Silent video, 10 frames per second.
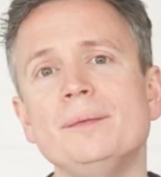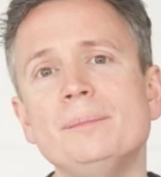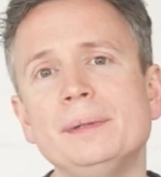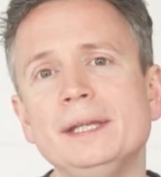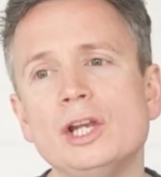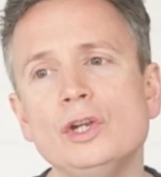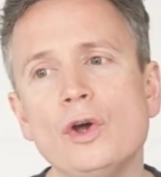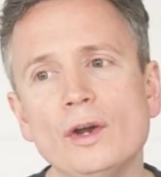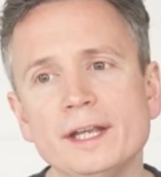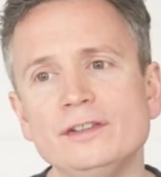simply
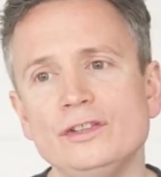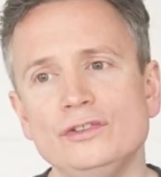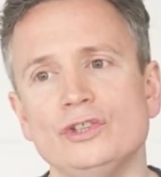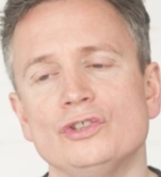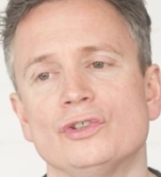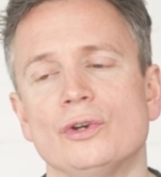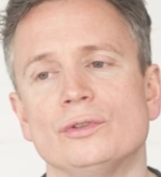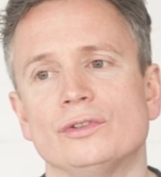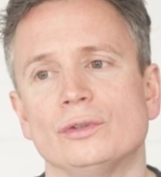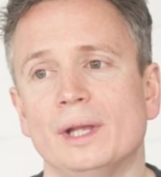log into Search
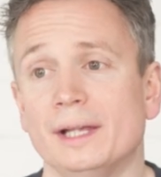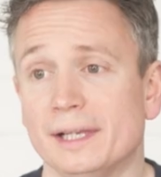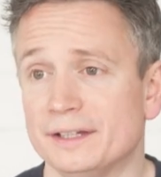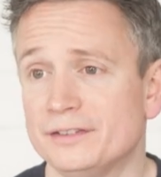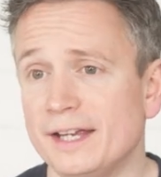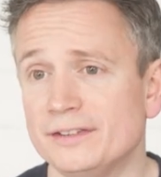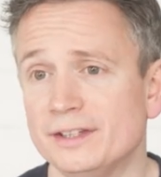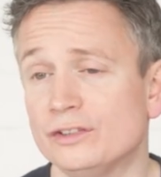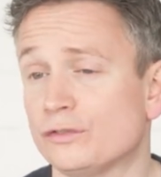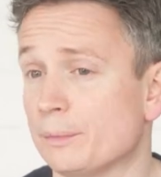Console and click
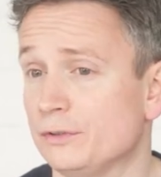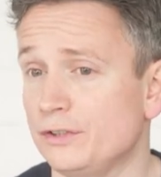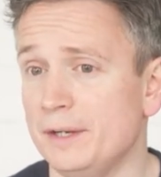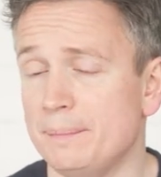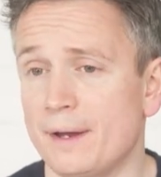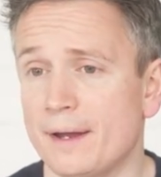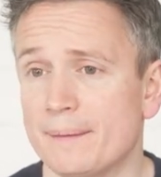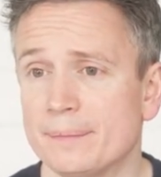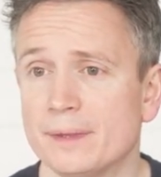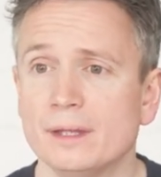Settings from the
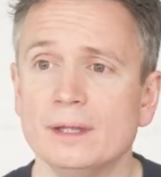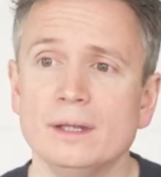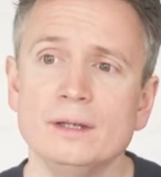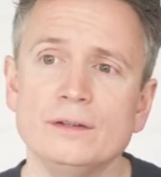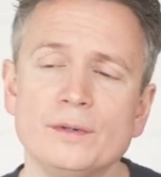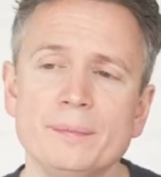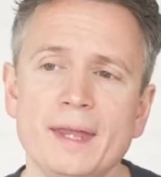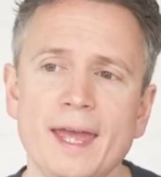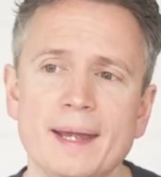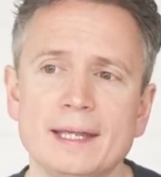sidebar.
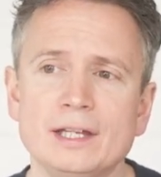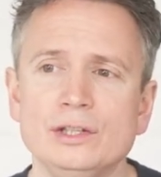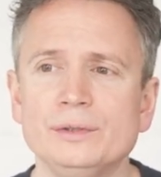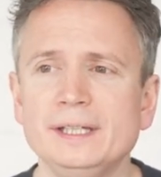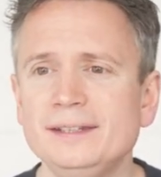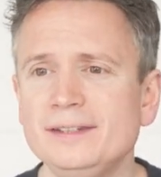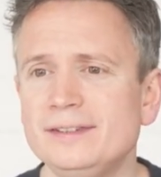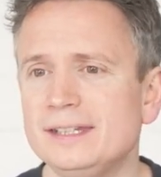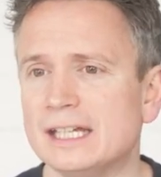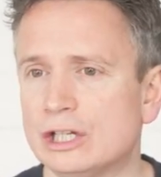From there, you'll need to
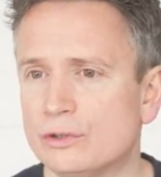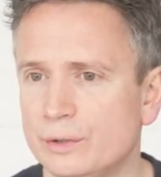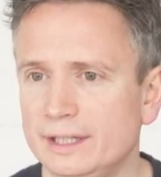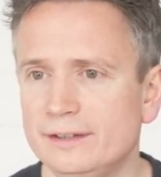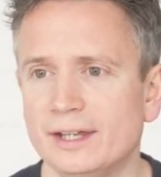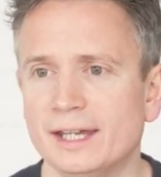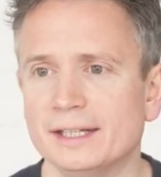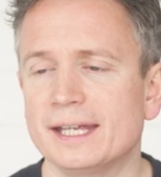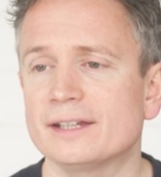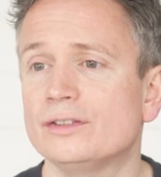see a green
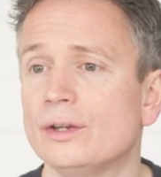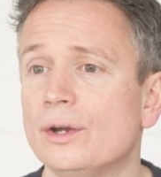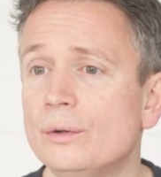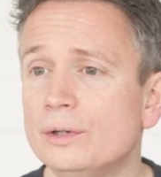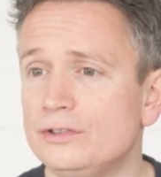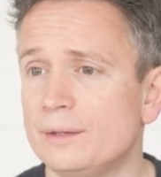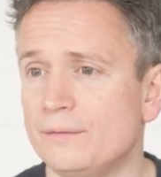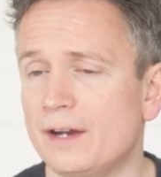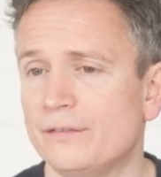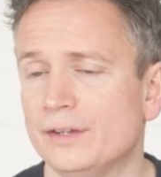tick next to
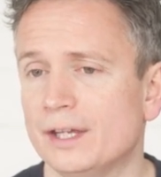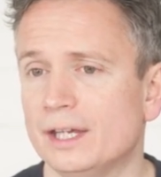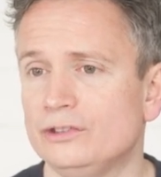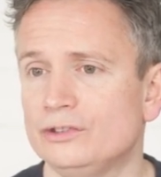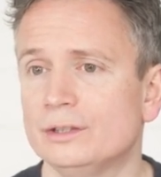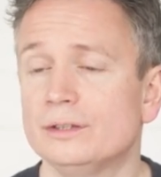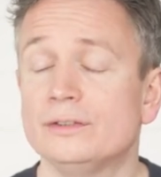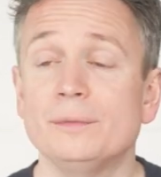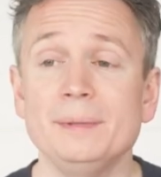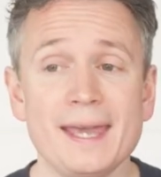Ownership
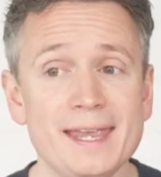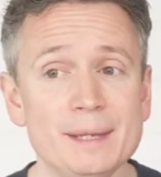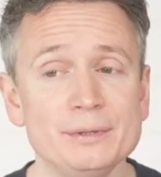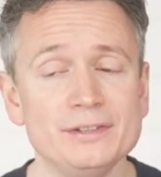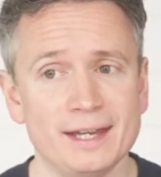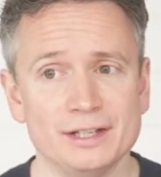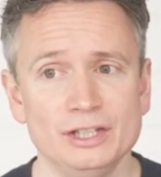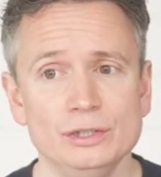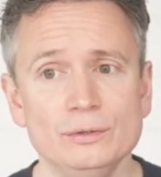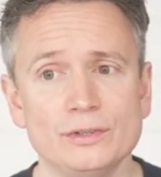Verification to be able to
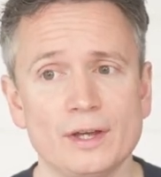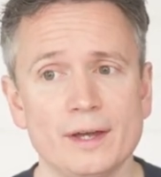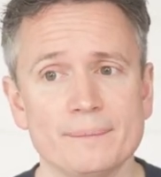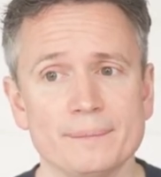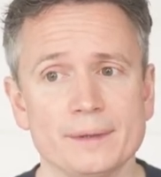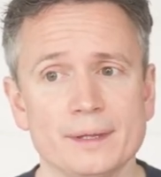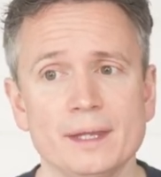add a user.